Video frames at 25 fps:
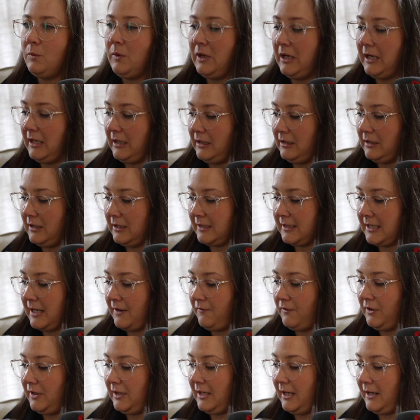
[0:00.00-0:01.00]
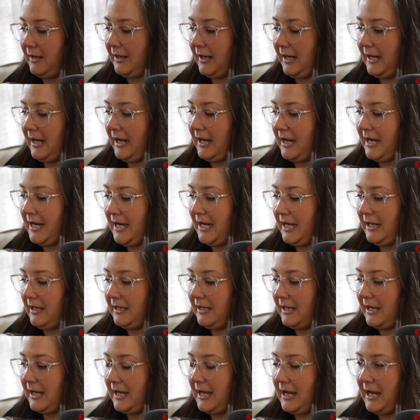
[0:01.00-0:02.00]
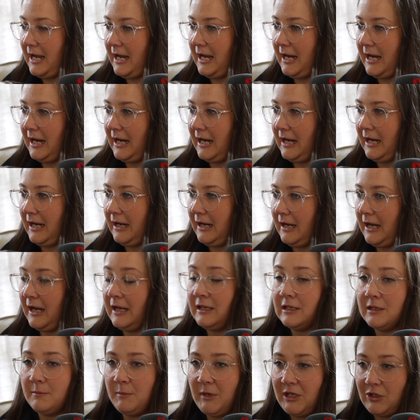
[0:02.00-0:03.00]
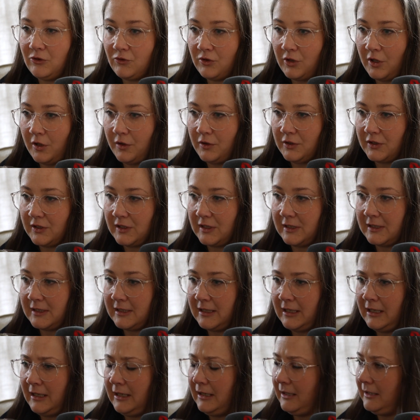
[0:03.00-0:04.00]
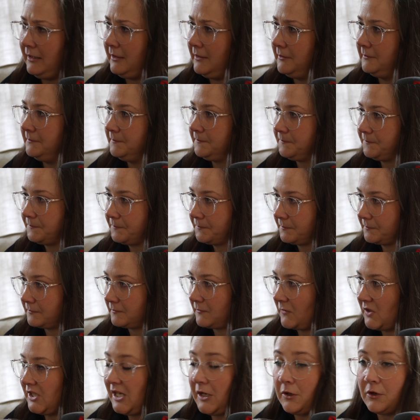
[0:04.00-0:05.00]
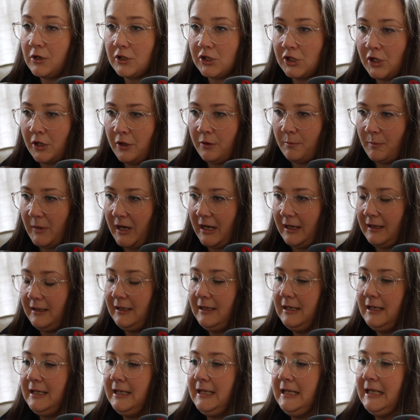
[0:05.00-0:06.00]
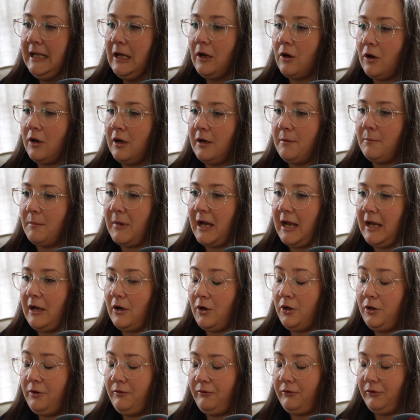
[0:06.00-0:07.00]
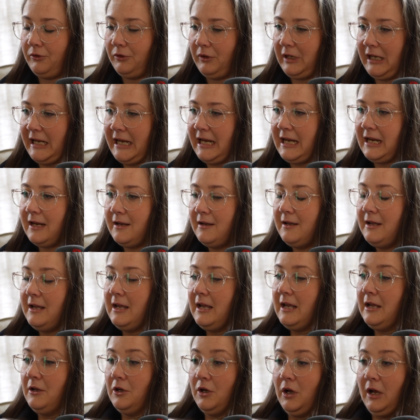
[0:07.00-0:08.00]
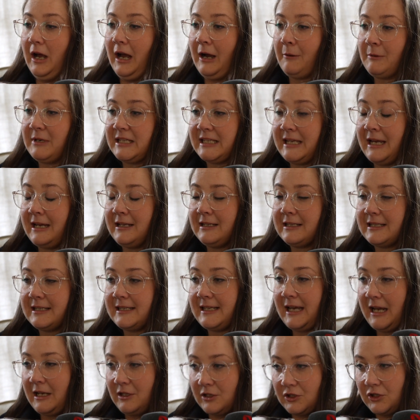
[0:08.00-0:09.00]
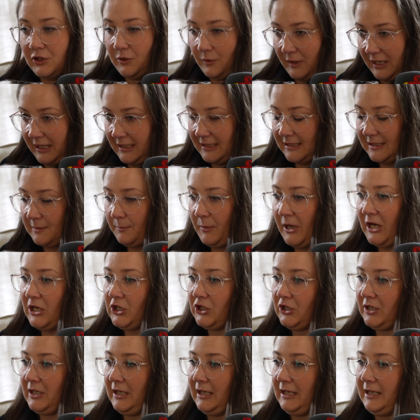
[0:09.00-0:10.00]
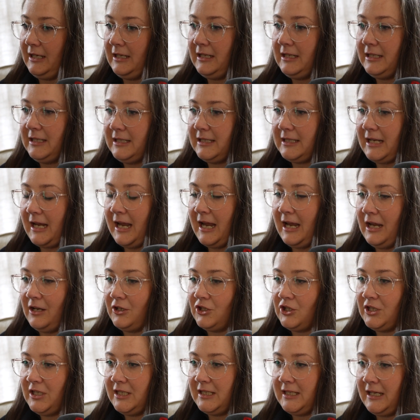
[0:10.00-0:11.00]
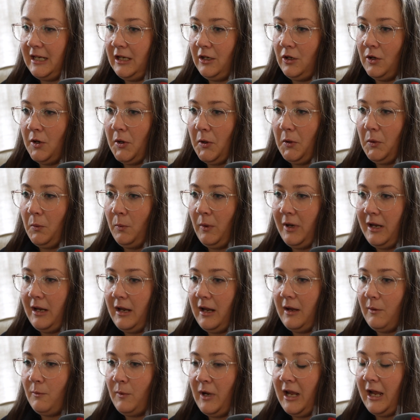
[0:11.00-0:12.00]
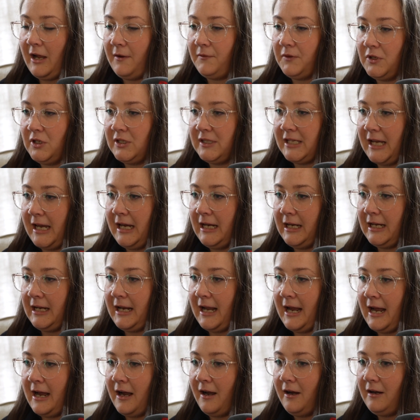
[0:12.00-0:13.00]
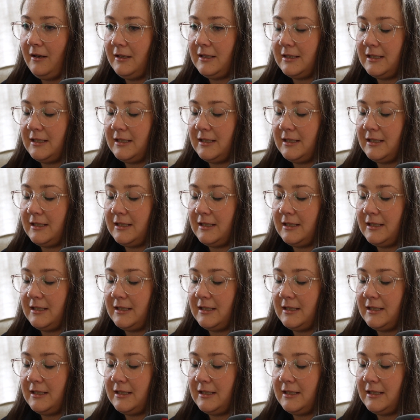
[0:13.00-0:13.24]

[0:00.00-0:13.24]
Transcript: We discovered that I had a endometriosis, a teratoma on my ovary. I was then sent to a specialist and she said, no, we have to take it out.